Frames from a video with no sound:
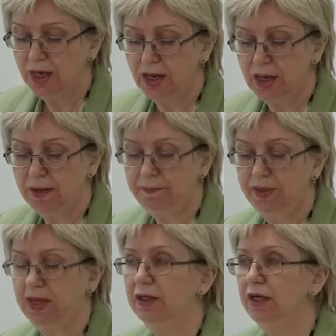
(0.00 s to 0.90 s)
an
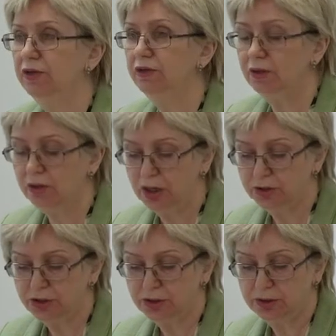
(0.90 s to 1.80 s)

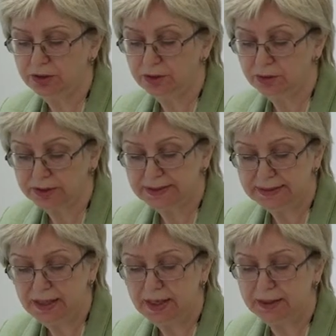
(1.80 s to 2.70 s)
ethnocultural
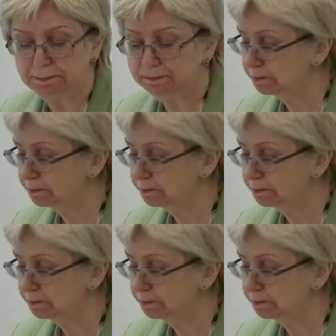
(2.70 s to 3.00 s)
style.